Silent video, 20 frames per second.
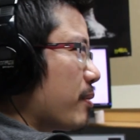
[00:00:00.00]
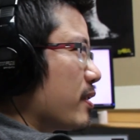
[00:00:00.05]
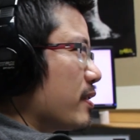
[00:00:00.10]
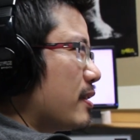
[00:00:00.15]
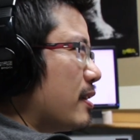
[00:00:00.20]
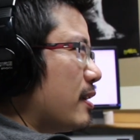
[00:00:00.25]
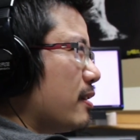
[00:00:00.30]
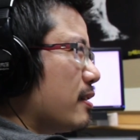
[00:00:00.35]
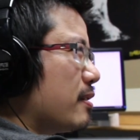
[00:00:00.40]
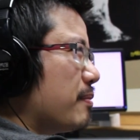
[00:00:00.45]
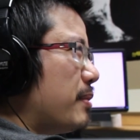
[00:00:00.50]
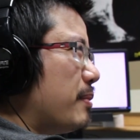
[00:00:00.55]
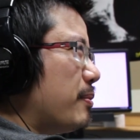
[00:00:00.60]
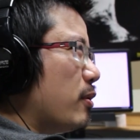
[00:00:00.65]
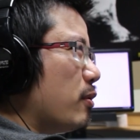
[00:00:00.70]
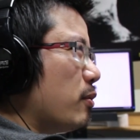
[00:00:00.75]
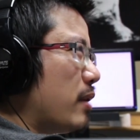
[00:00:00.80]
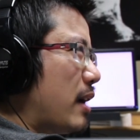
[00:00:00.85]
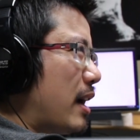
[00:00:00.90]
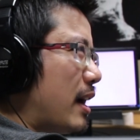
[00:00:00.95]
and
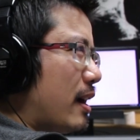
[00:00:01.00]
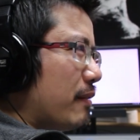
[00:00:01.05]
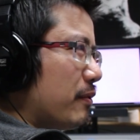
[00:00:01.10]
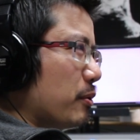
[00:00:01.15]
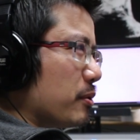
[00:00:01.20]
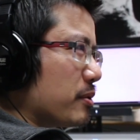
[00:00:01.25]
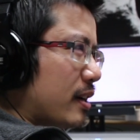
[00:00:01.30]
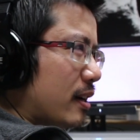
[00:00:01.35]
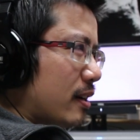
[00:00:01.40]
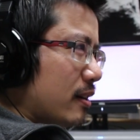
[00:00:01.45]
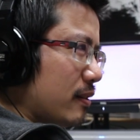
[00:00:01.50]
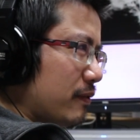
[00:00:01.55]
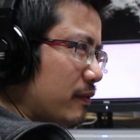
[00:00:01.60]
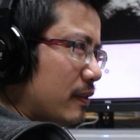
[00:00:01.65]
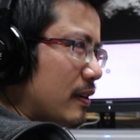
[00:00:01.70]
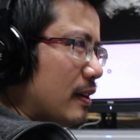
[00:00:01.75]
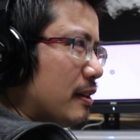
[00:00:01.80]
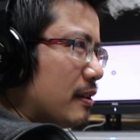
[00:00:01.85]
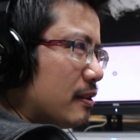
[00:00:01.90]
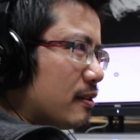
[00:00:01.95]
hit your pain
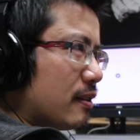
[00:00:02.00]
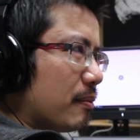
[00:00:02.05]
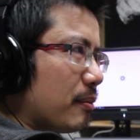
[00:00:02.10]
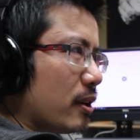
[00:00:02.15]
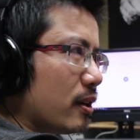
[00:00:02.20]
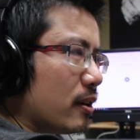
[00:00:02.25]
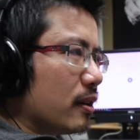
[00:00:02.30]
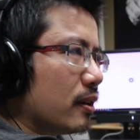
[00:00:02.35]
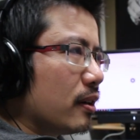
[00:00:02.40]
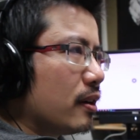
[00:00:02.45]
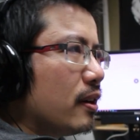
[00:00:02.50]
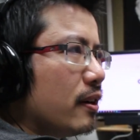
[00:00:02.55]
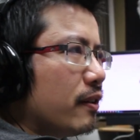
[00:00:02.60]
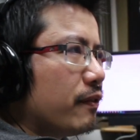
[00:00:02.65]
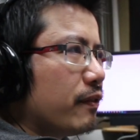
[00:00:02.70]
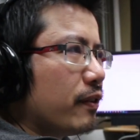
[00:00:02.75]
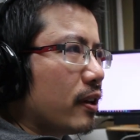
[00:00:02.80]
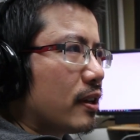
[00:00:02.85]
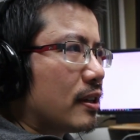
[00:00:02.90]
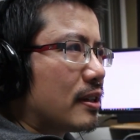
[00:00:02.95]
point and actually lead you
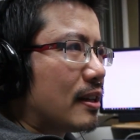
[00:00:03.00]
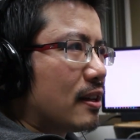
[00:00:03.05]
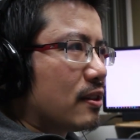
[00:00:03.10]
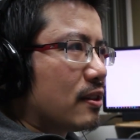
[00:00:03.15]
through the whole